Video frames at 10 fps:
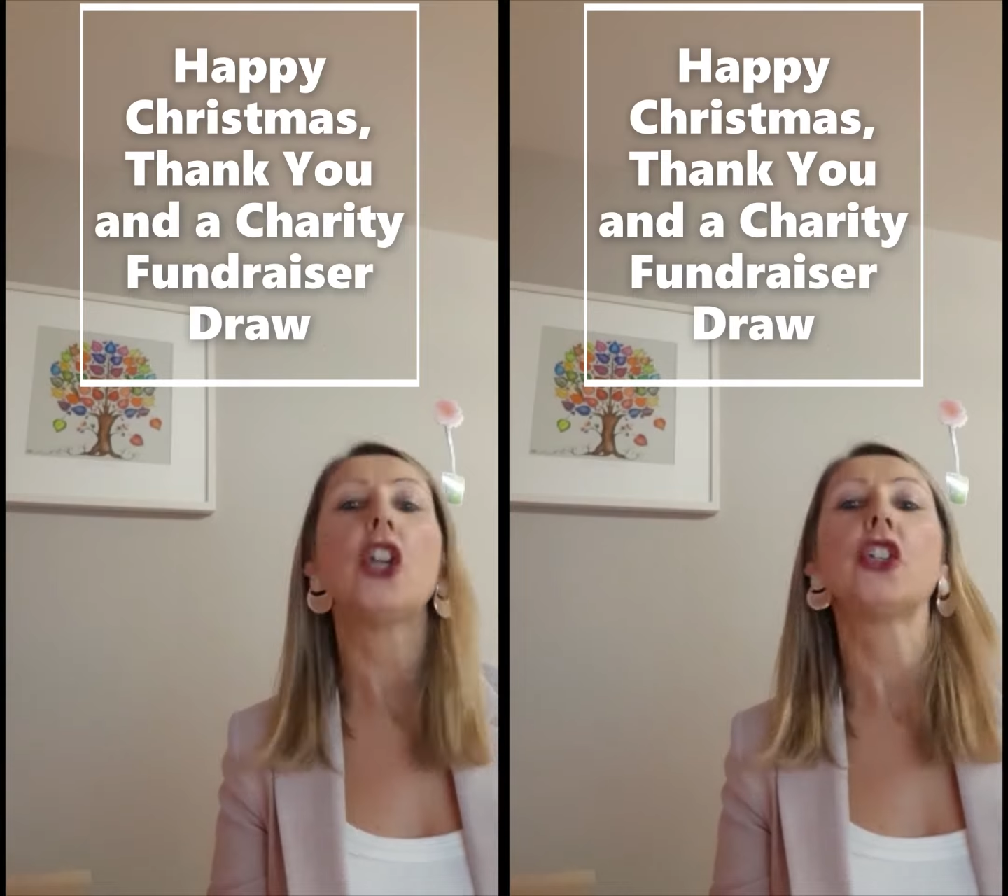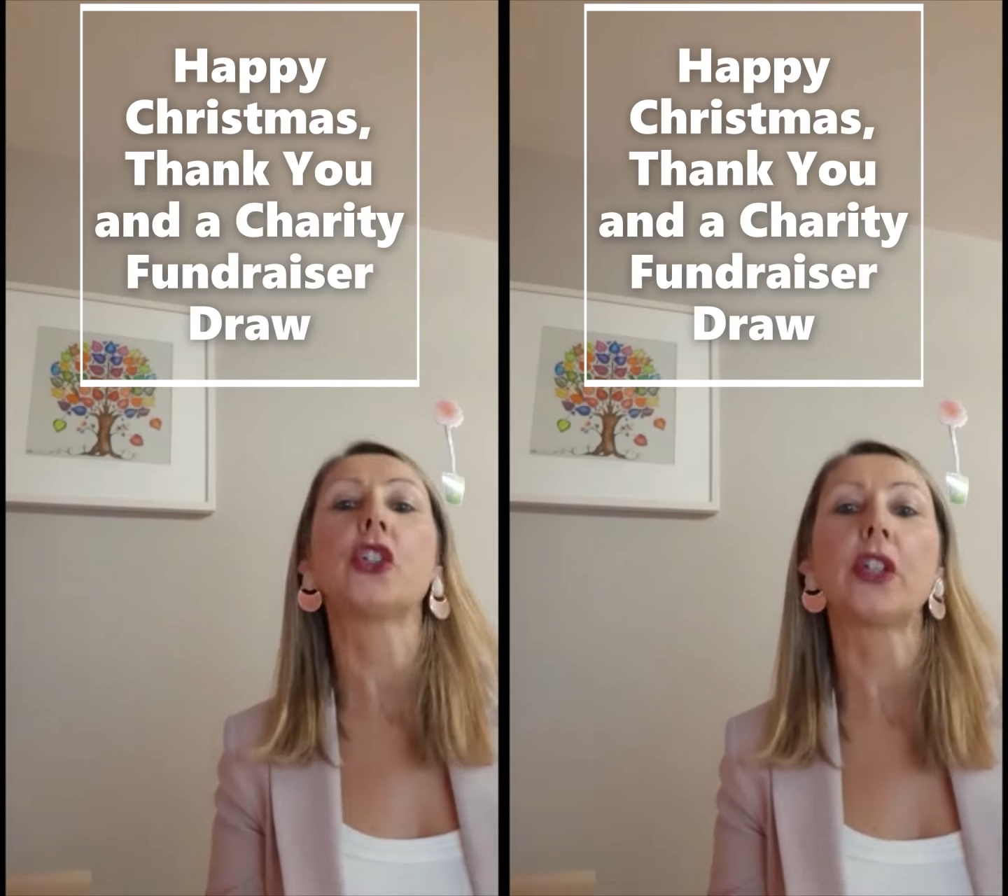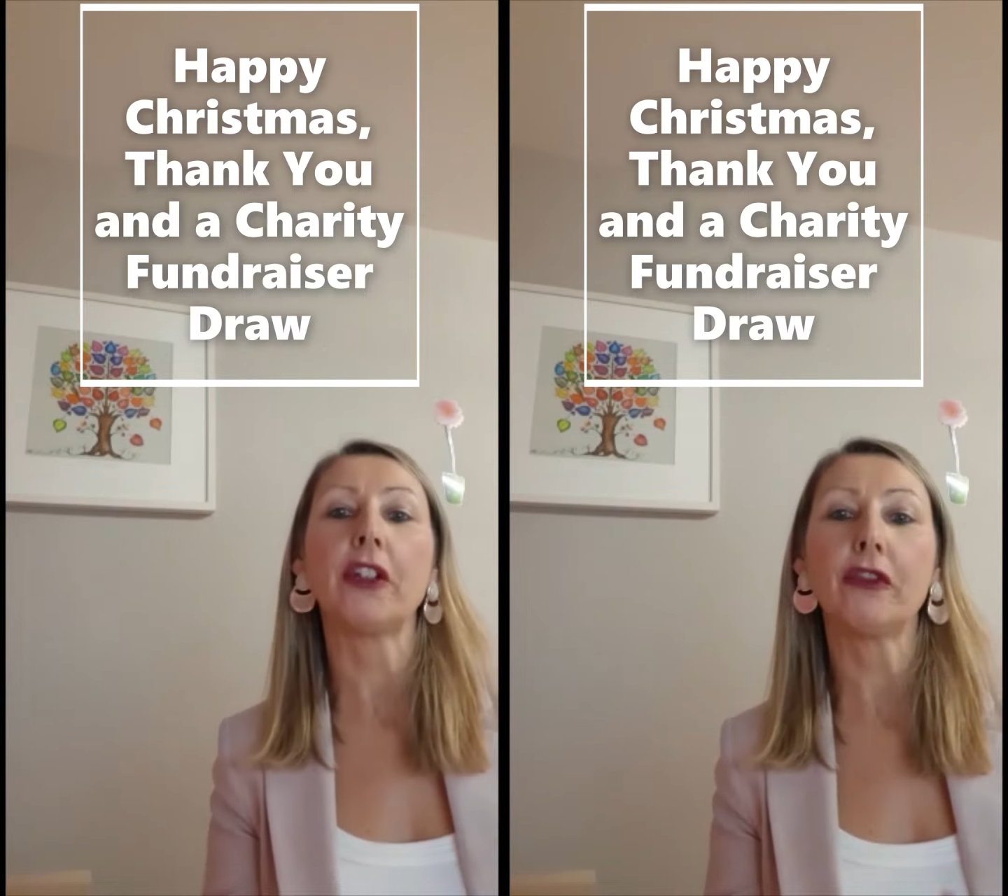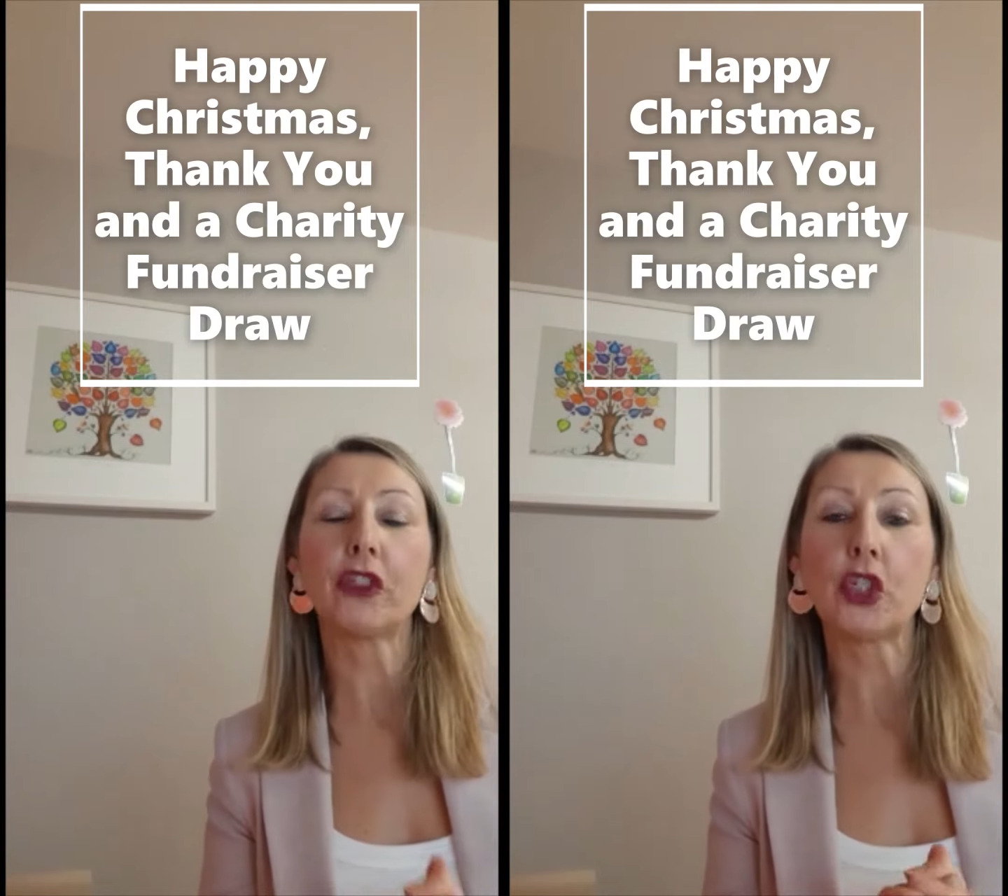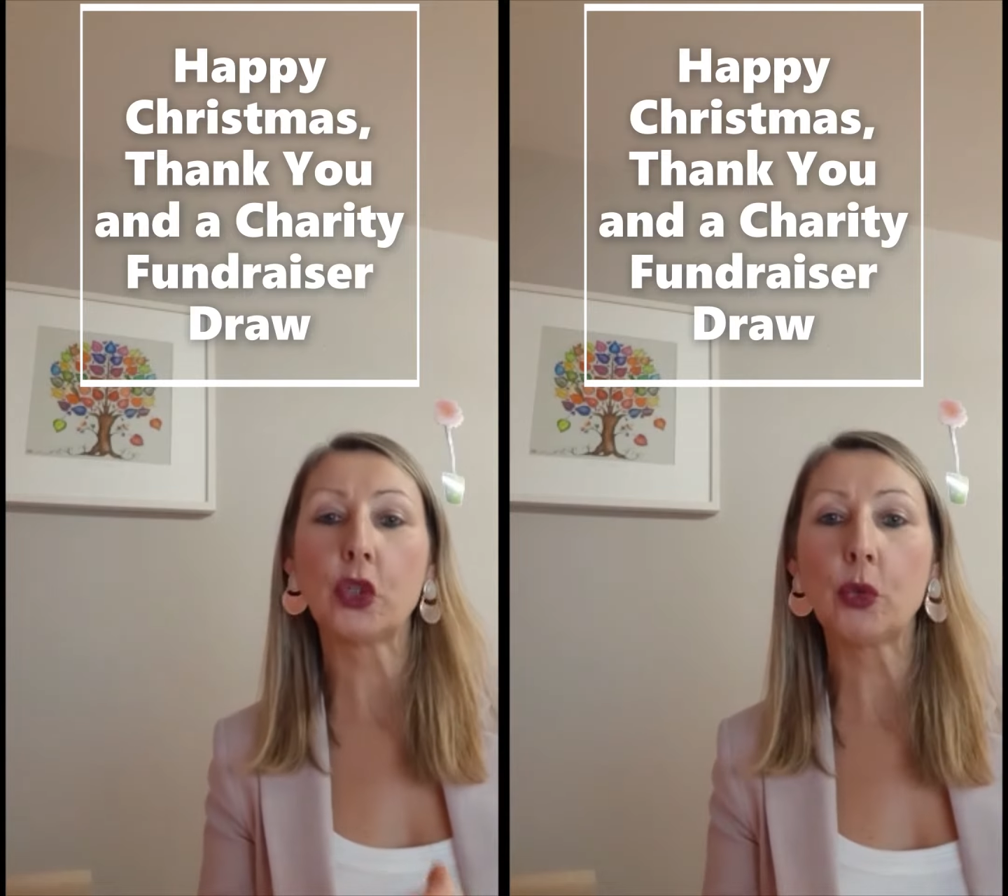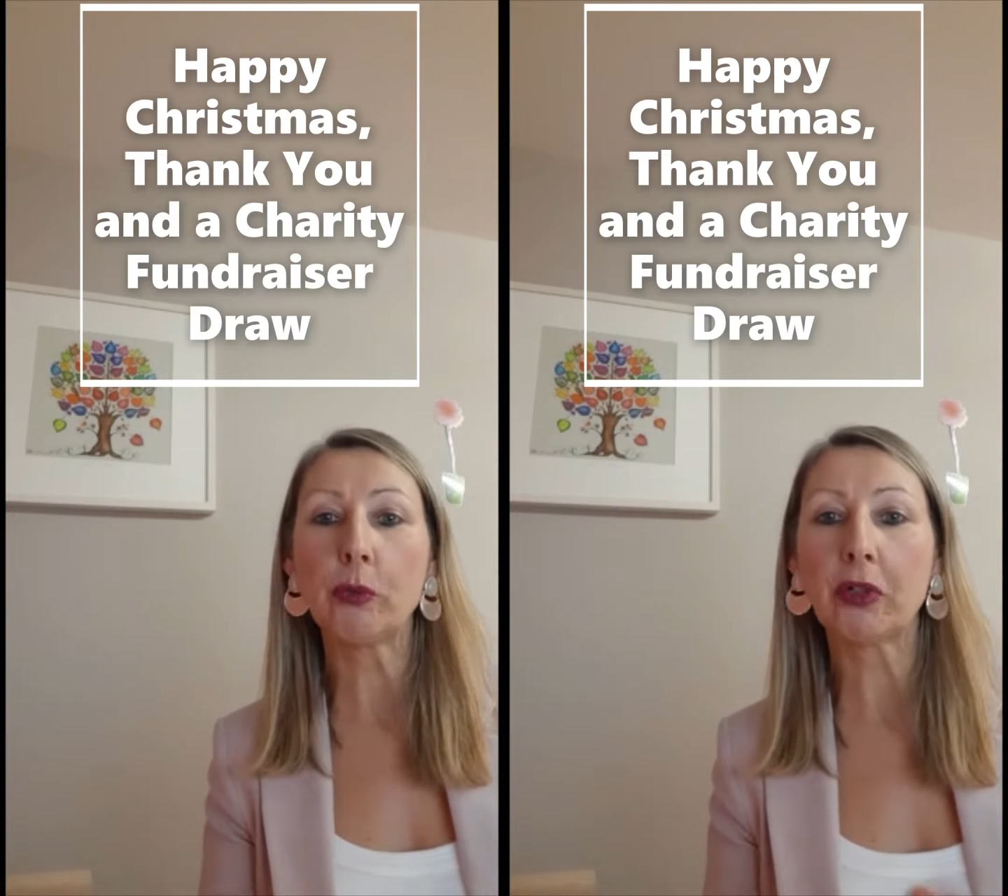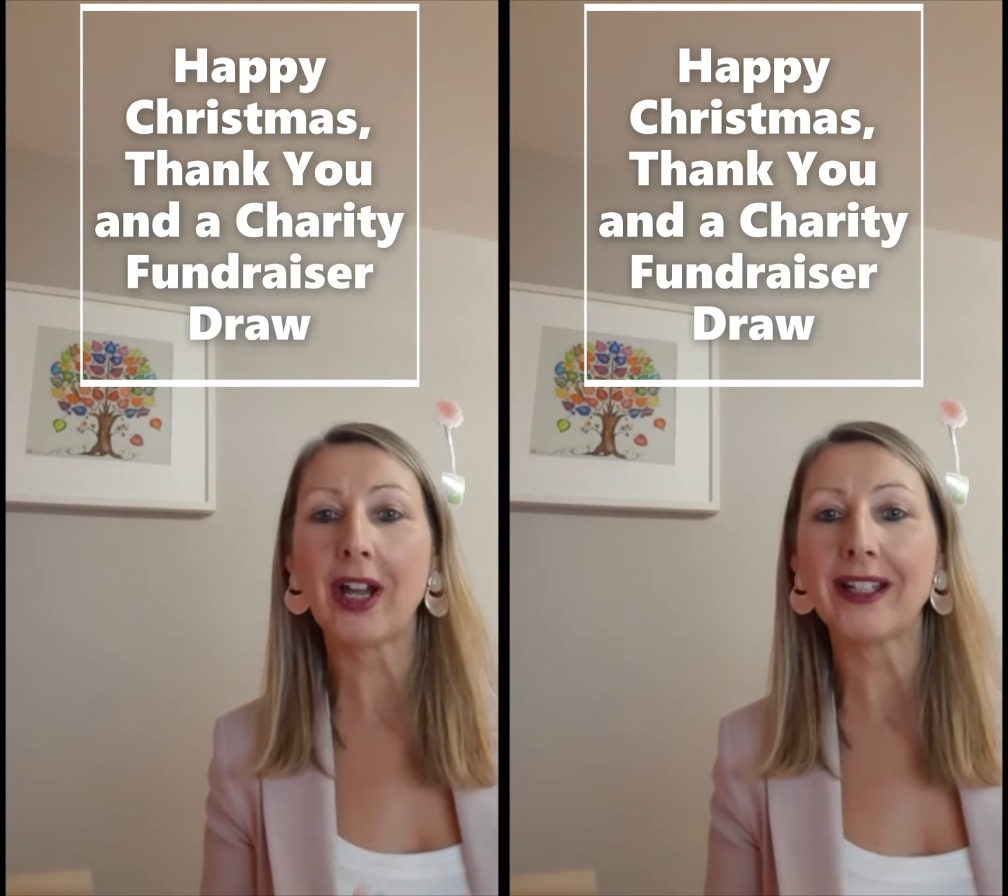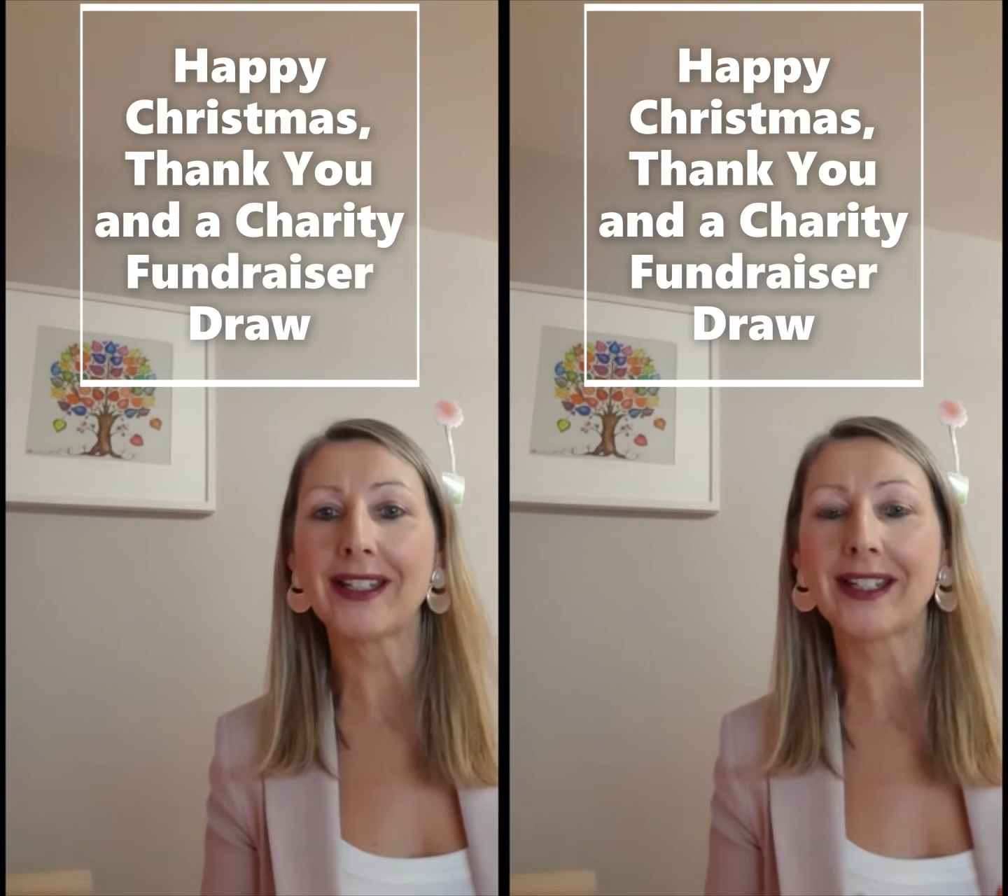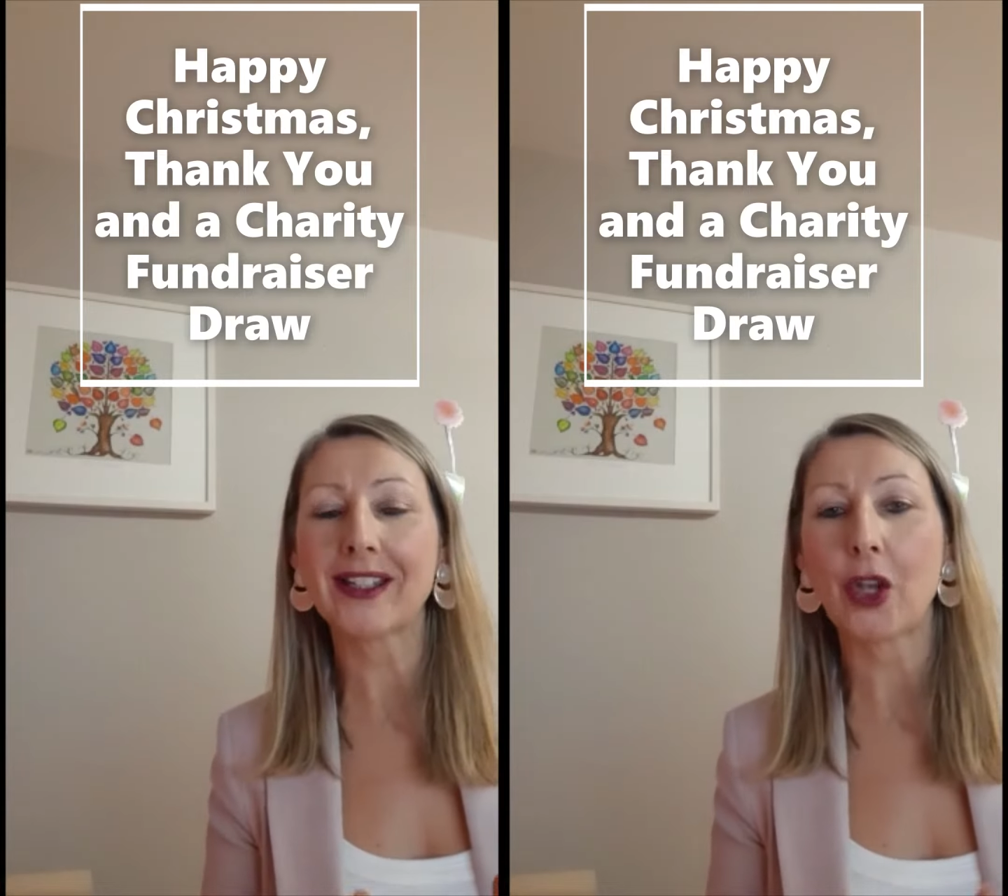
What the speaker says: to give two prizes